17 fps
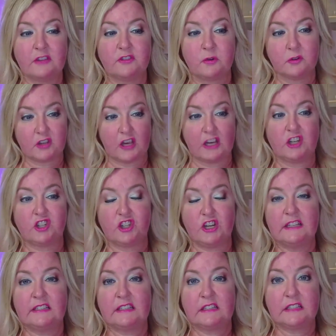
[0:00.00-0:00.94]
So it's like
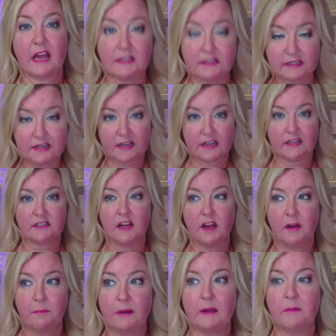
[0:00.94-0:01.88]
she sent it,
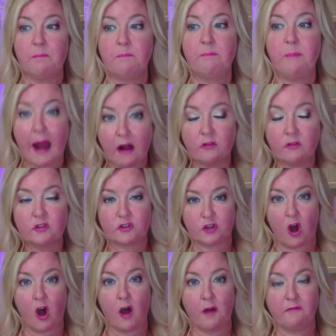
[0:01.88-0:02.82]
but it bounced
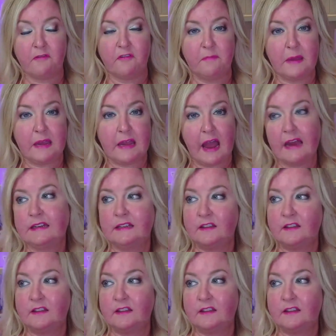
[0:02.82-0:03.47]
off of me.